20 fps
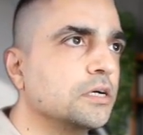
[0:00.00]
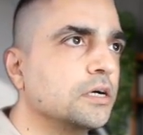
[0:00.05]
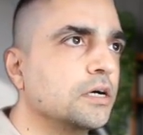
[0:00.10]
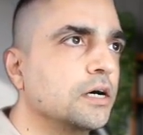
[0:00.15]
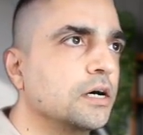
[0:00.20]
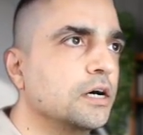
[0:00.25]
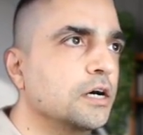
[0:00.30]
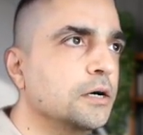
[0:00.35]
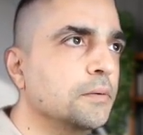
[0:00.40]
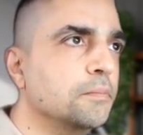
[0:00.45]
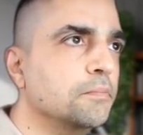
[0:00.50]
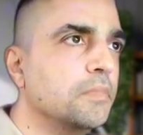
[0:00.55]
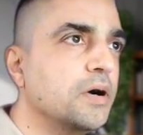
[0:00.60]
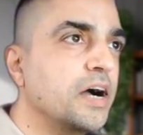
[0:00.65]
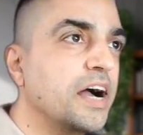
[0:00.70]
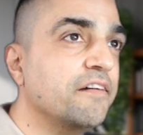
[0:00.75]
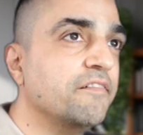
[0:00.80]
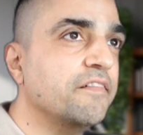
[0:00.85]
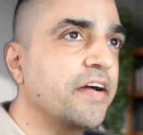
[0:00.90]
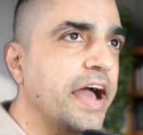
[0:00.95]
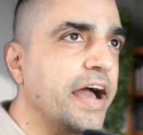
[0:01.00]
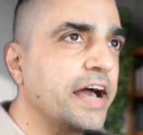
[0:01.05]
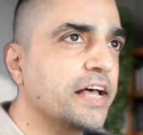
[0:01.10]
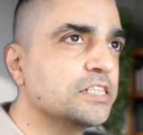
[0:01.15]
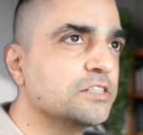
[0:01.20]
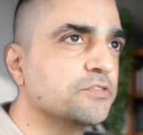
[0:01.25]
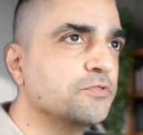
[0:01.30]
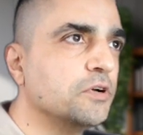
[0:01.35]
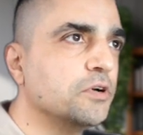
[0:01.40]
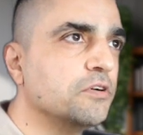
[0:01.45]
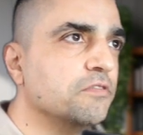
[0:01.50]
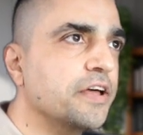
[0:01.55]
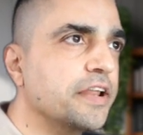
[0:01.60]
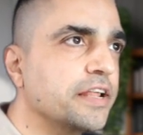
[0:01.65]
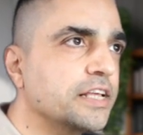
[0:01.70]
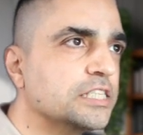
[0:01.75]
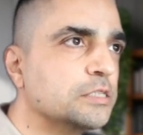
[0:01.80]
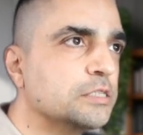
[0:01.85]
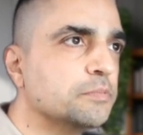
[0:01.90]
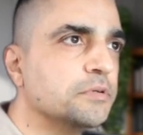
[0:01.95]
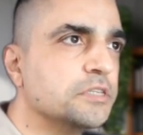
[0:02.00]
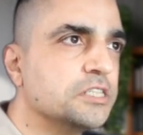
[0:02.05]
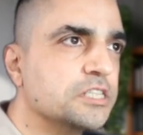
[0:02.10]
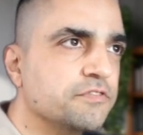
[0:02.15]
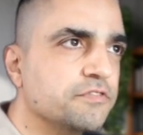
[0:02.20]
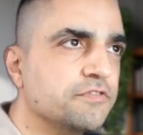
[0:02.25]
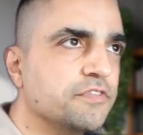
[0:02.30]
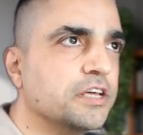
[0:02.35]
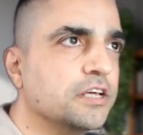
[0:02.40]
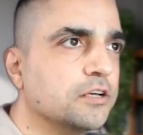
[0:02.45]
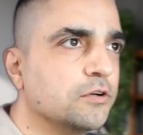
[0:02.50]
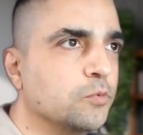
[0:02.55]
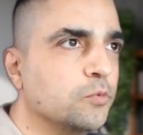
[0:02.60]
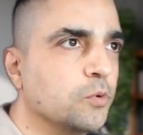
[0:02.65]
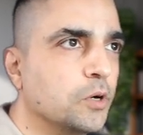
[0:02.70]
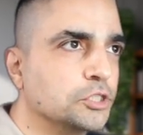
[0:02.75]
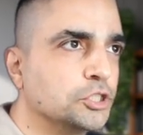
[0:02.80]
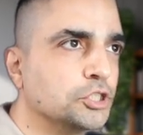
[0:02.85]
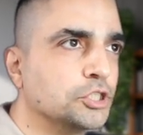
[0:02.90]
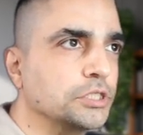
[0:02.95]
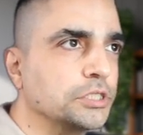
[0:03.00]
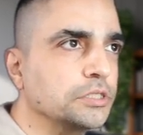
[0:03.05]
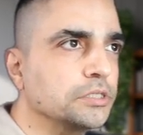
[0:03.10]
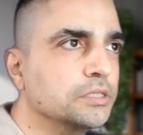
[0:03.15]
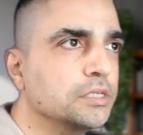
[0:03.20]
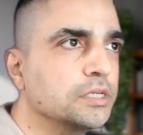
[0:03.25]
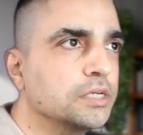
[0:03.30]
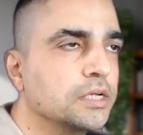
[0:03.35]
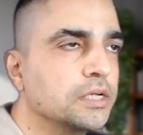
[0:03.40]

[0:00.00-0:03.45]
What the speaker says: I have asked for a very specific question